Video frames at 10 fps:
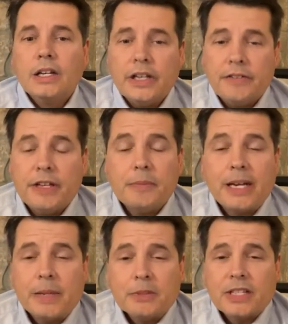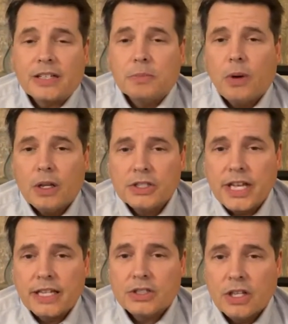Good evening. My name is Dr. Paul
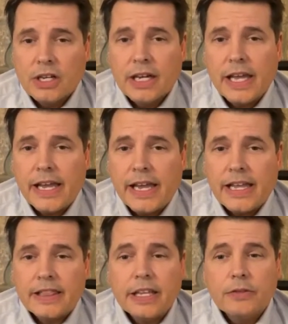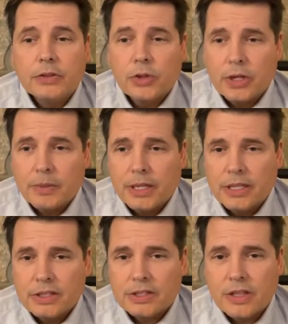Stanislaw, and thank you for joining me
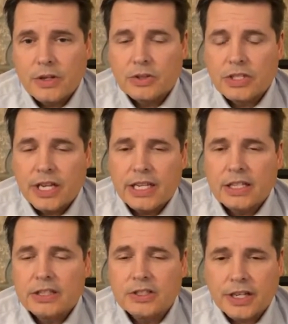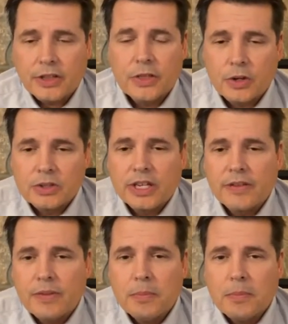on this Thursday. It's the second Thursday
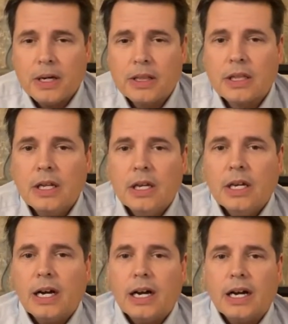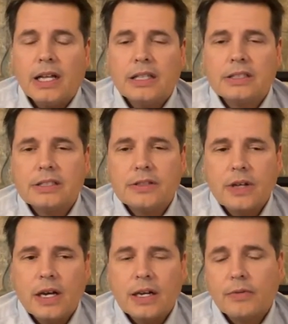of the month. This is
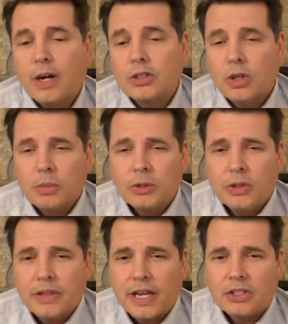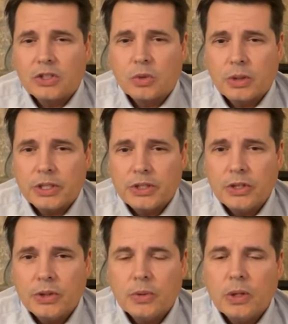for October
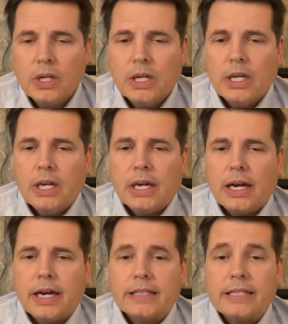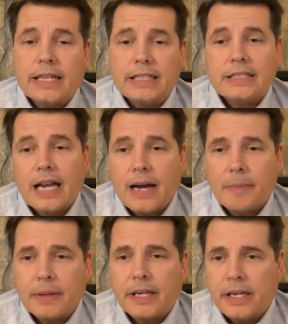2022. Tonight's
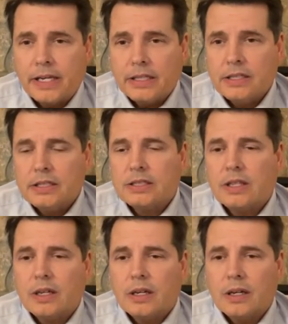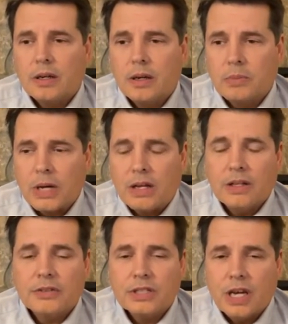topic is brow
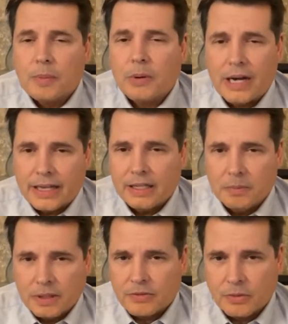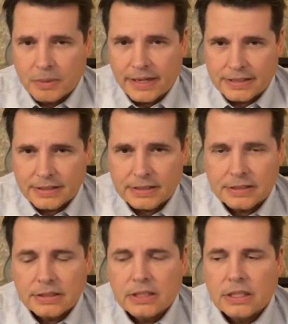lifts and upper eyelid blepharoplasties.